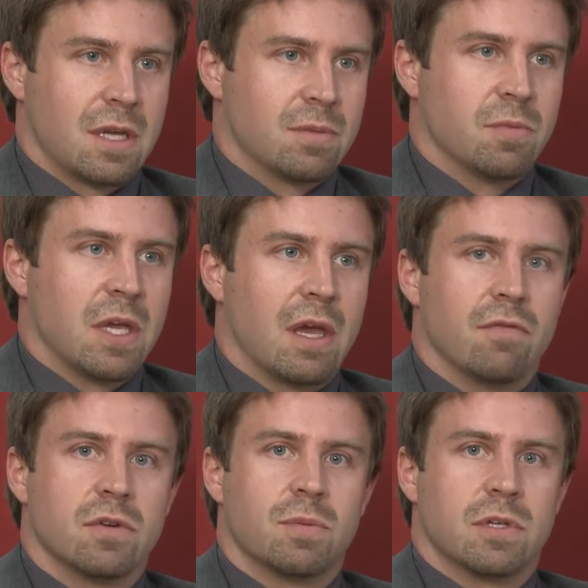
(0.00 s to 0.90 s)
types of
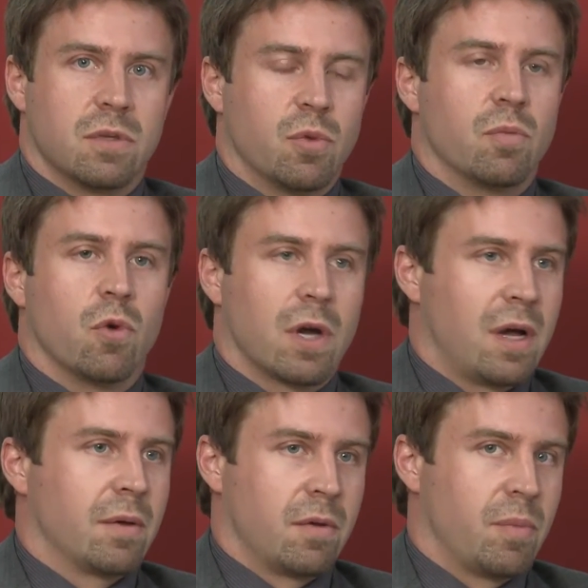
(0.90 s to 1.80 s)
behaviors because they'll put more
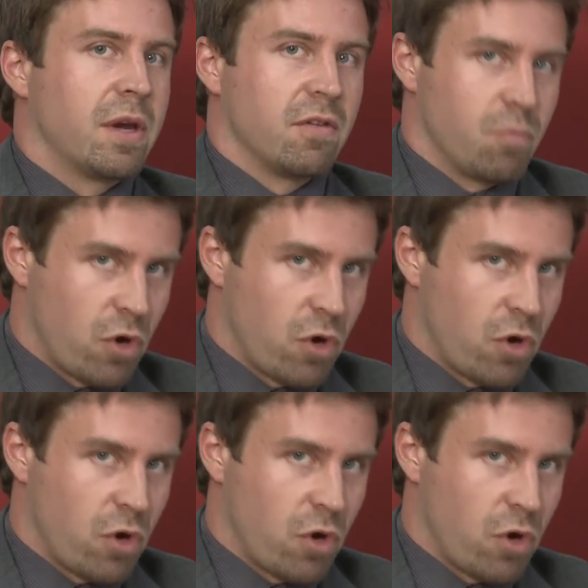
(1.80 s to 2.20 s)
competitive